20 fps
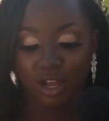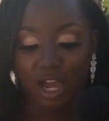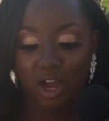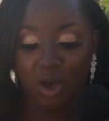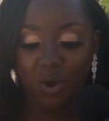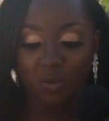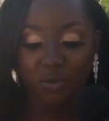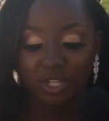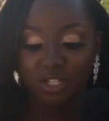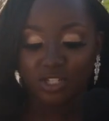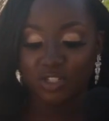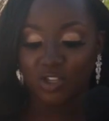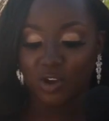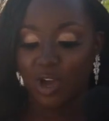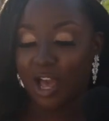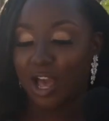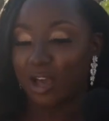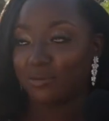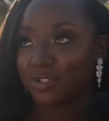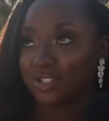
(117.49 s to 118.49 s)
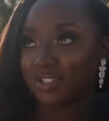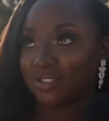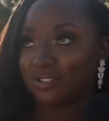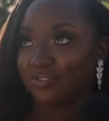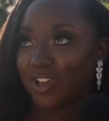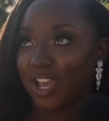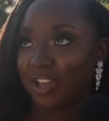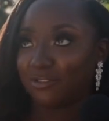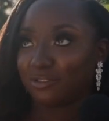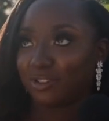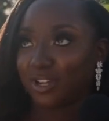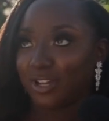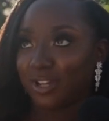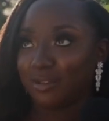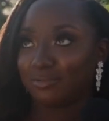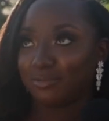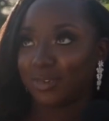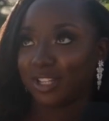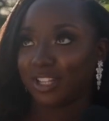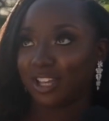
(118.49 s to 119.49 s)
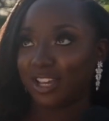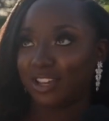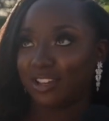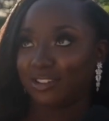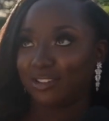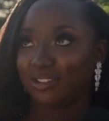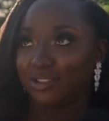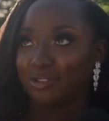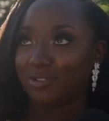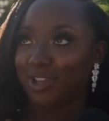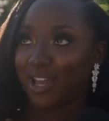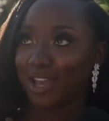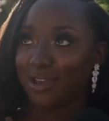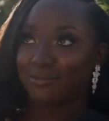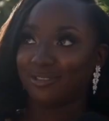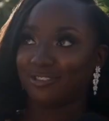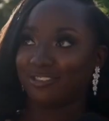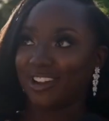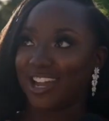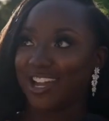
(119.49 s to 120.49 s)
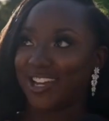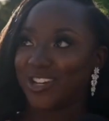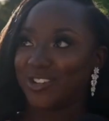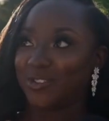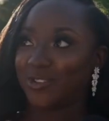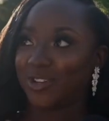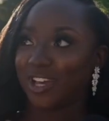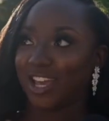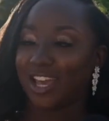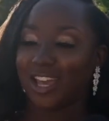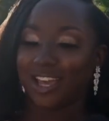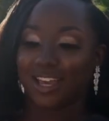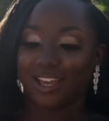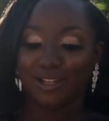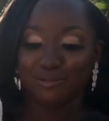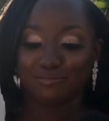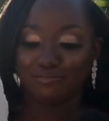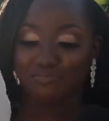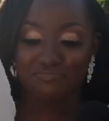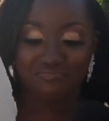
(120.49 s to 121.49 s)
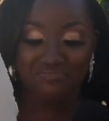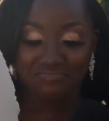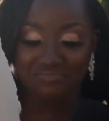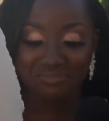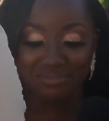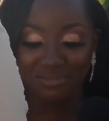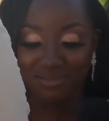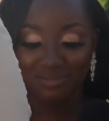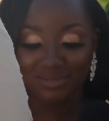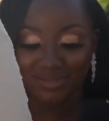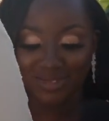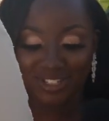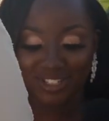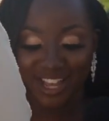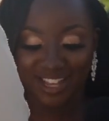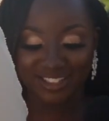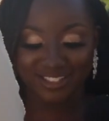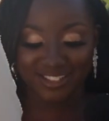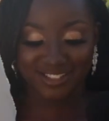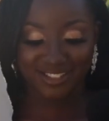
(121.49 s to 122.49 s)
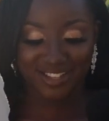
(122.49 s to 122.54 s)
know, I always thought I was the favorite, but then you came around and it's not the